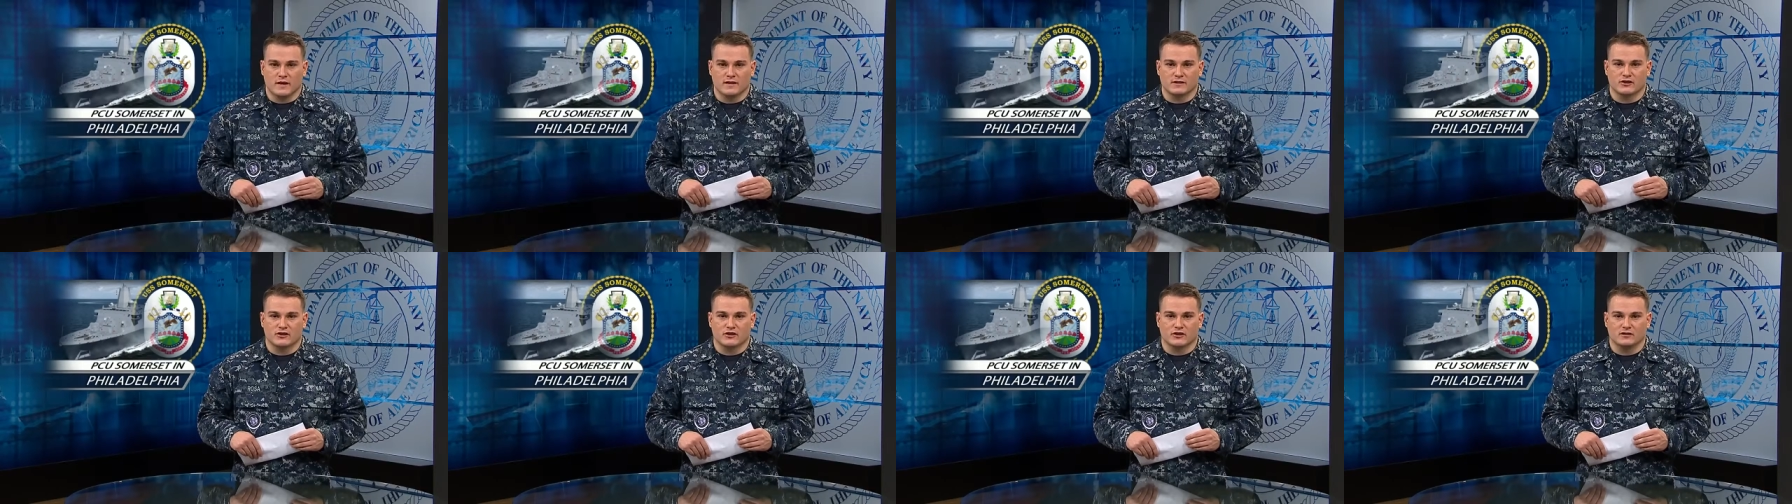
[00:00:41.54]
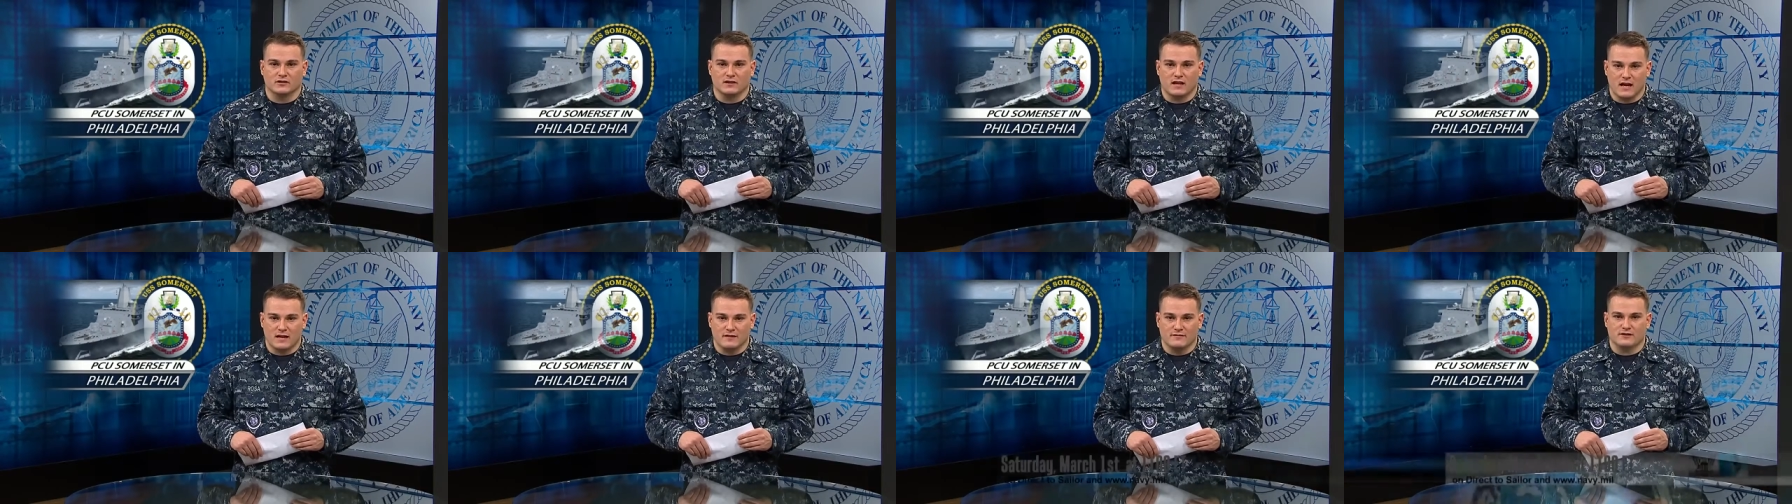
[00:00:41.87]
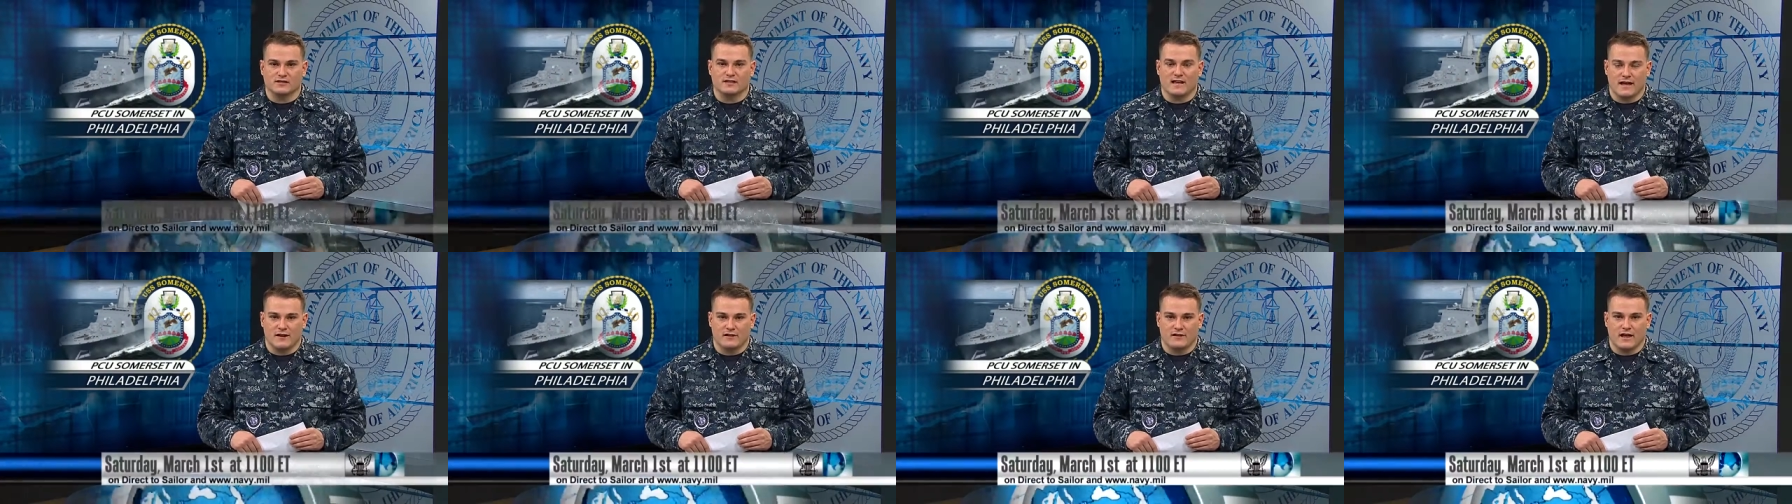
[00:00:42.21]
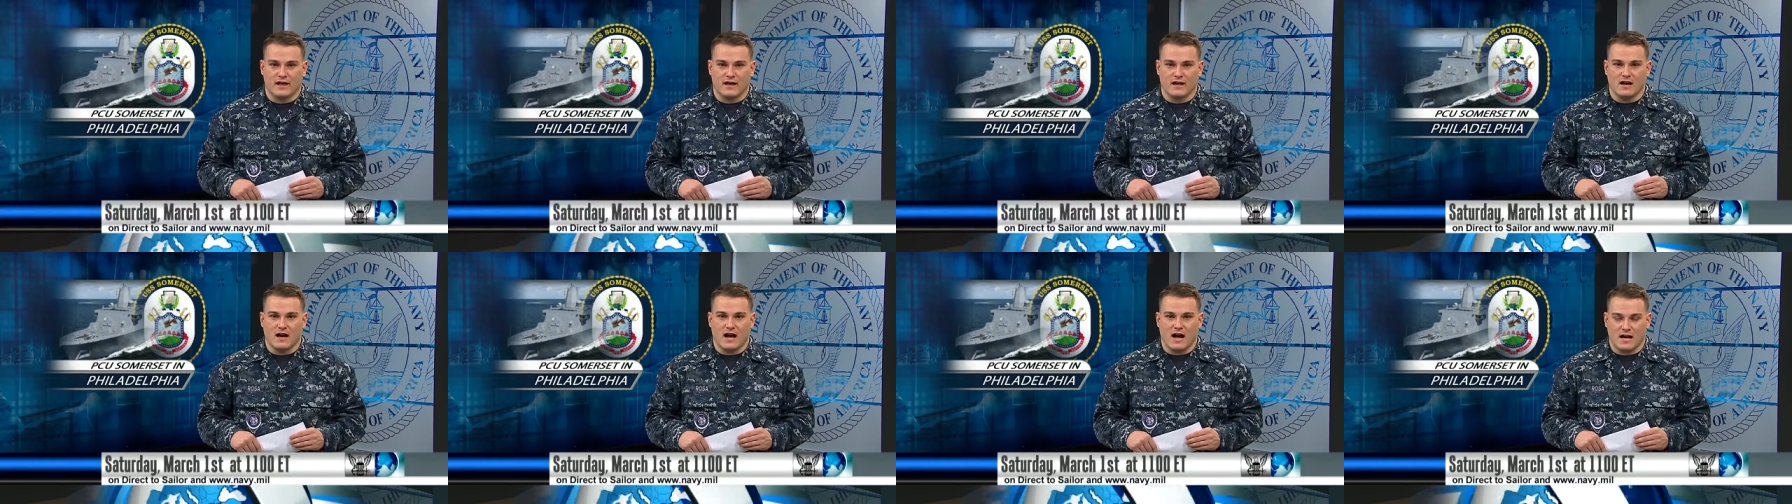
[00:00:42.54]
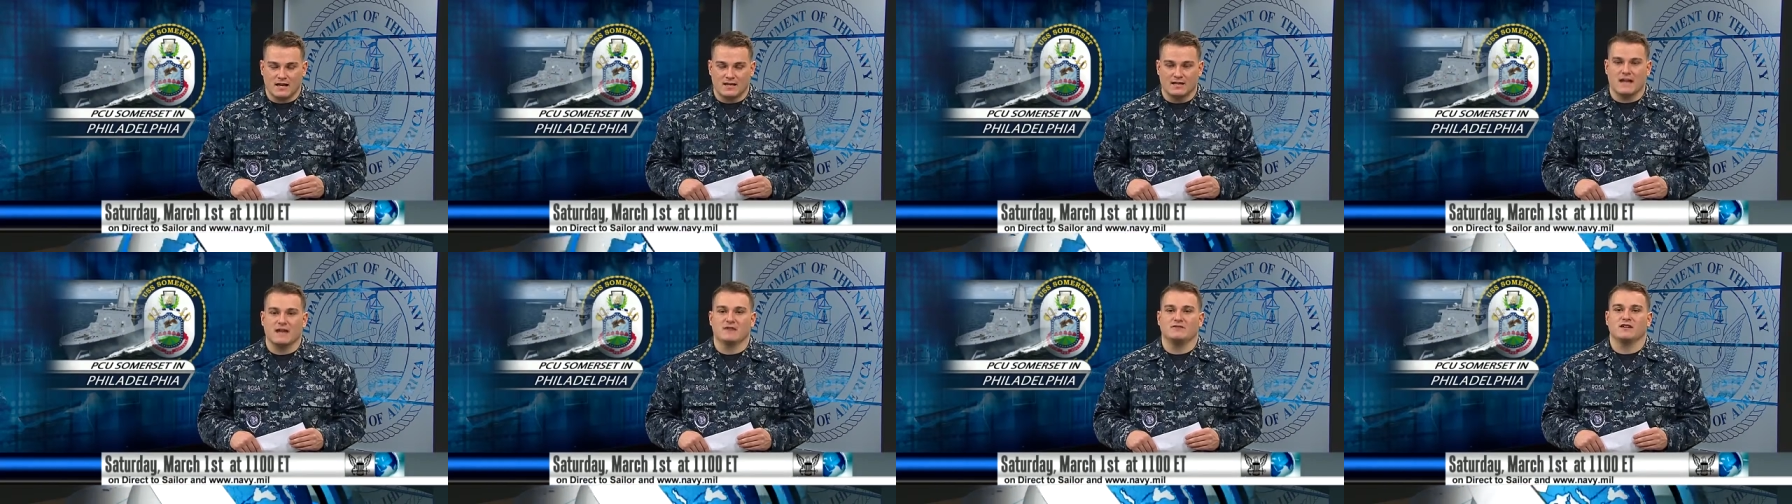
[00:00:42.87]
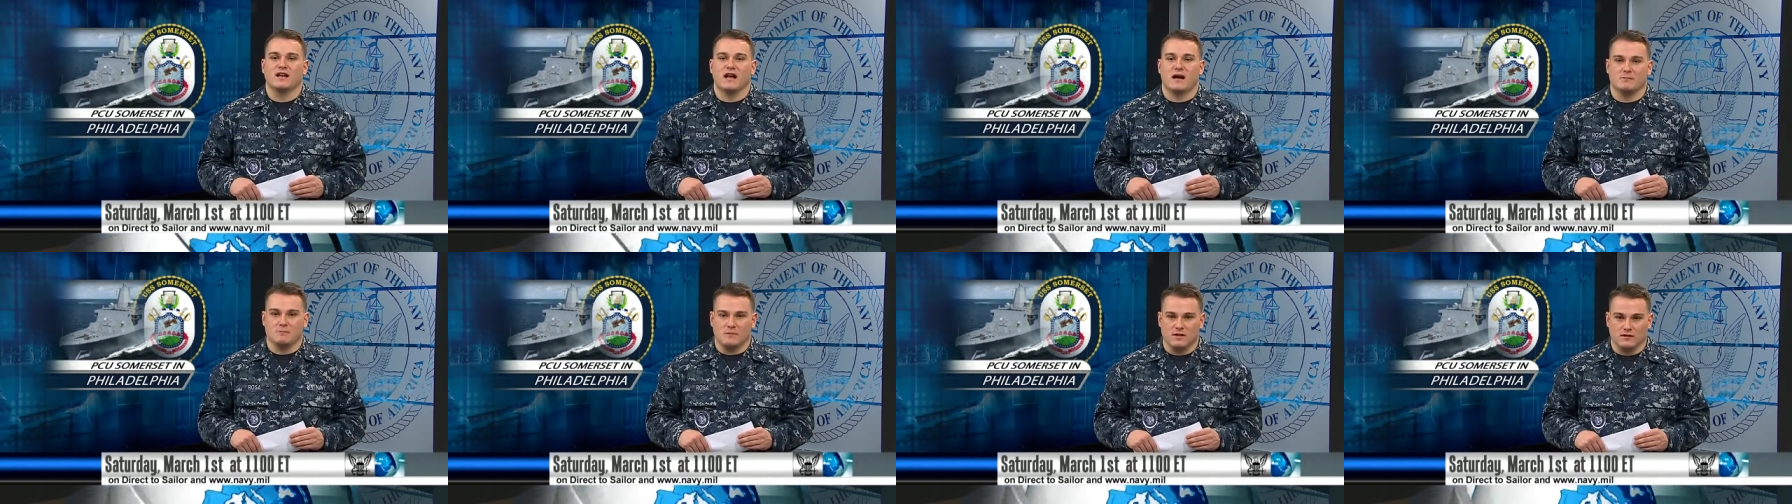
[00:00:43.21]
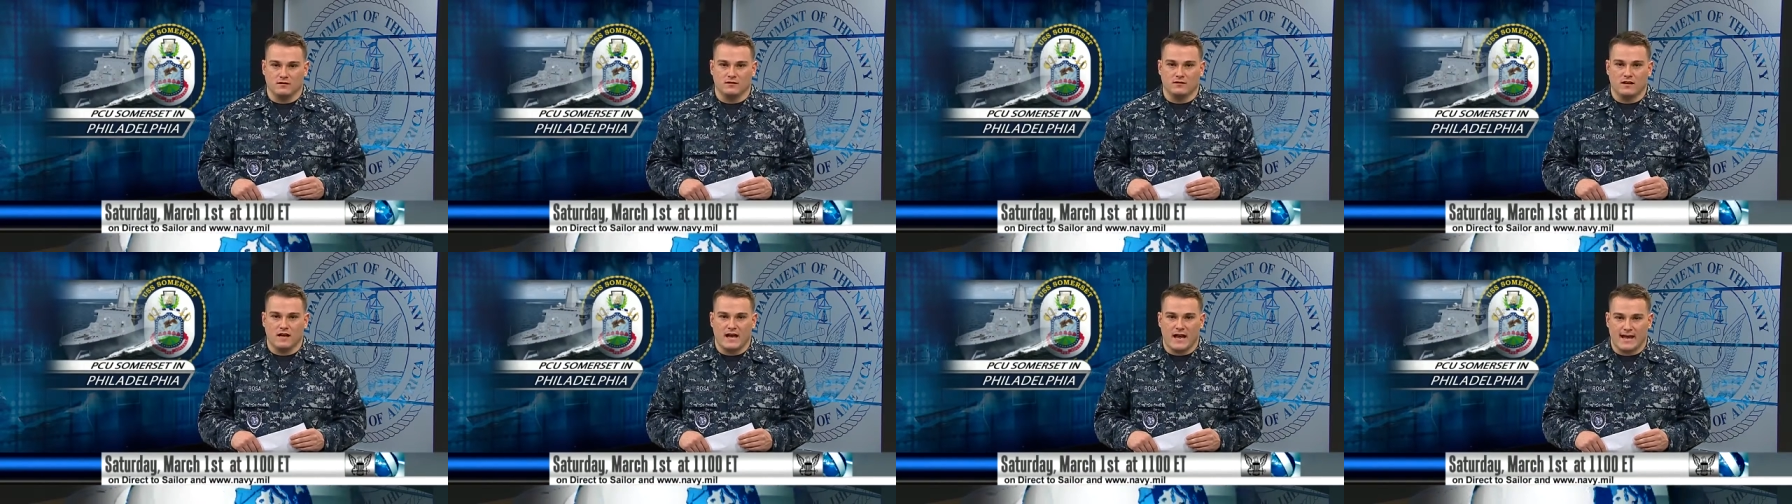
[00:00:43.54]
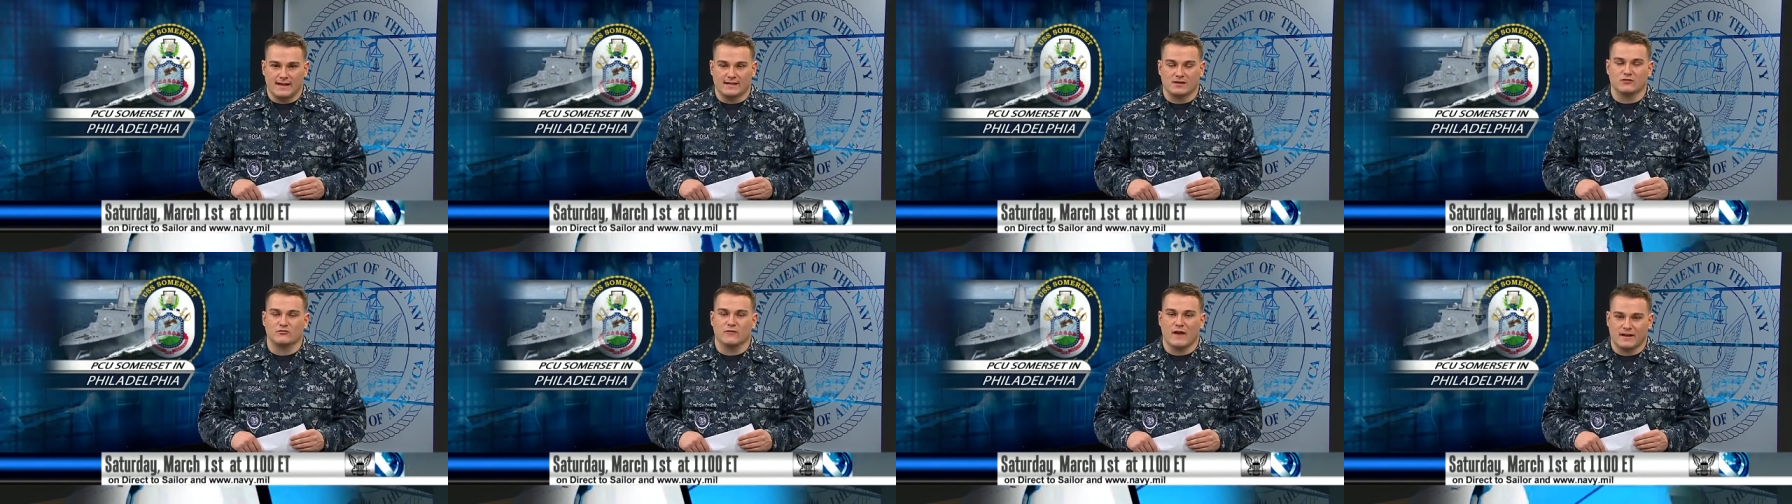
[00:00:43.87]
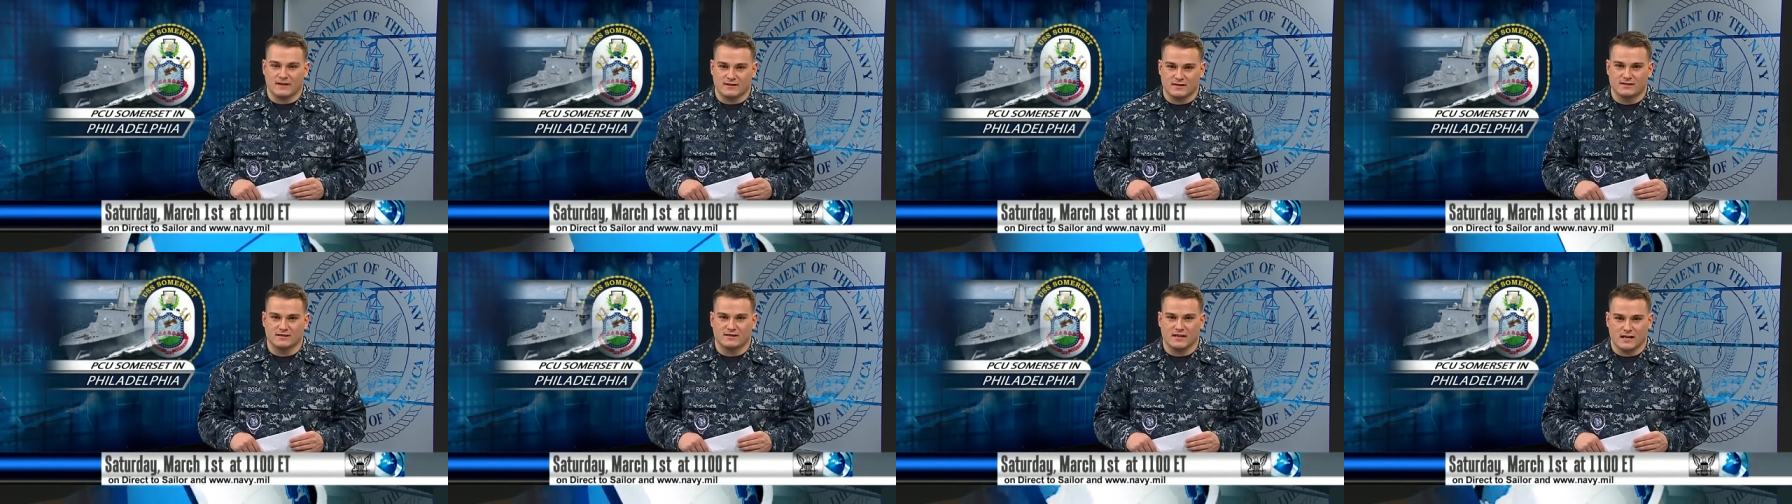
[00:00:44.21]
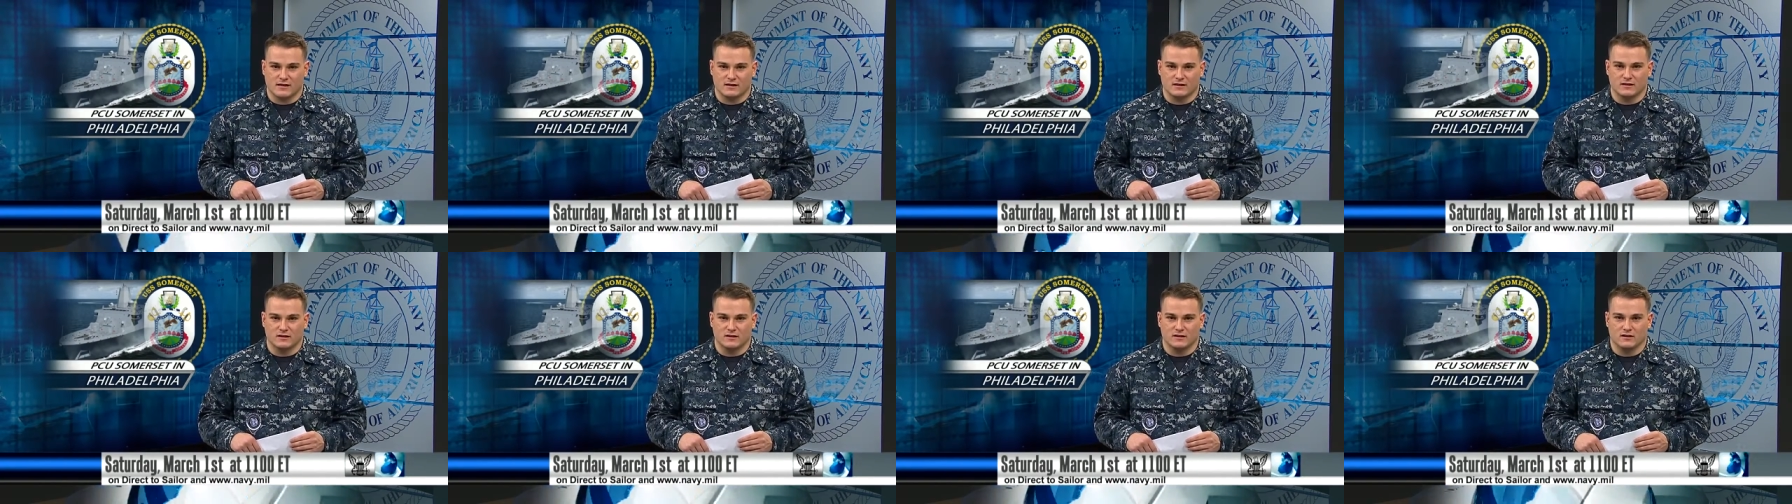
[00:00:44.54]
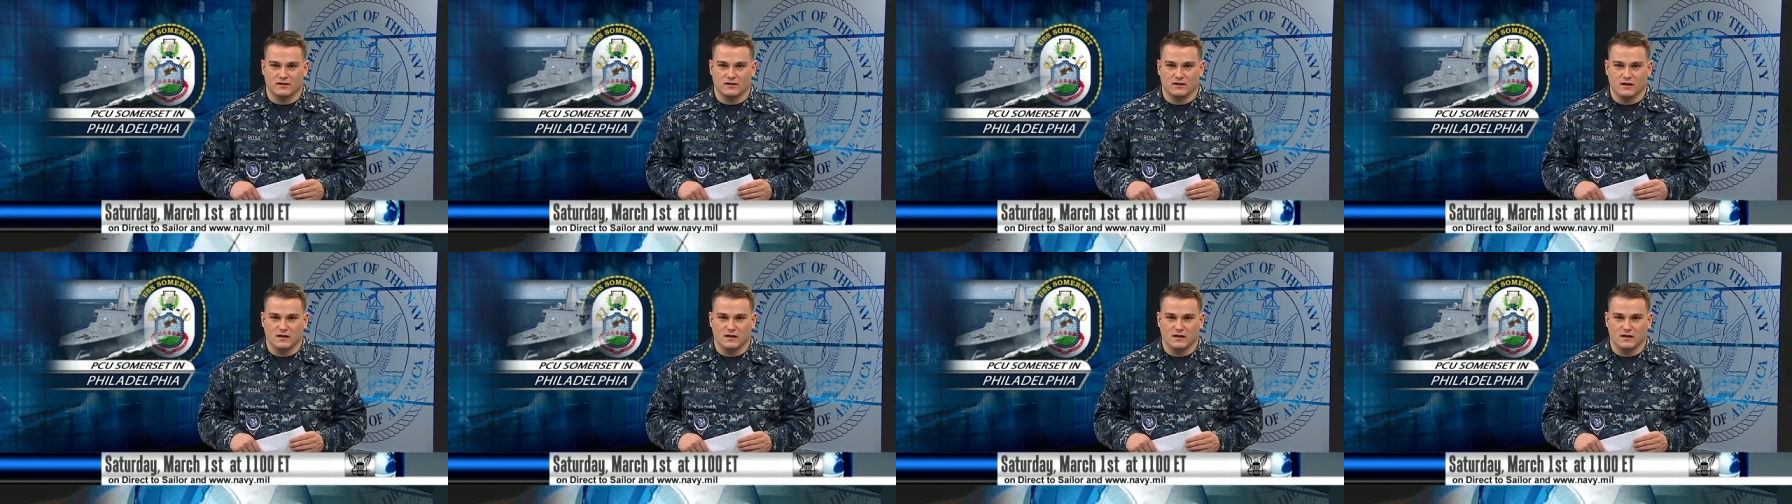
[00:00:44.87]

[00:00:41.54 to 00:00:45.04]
brings her to life Saturday on Navy.mil and direct to Sailor.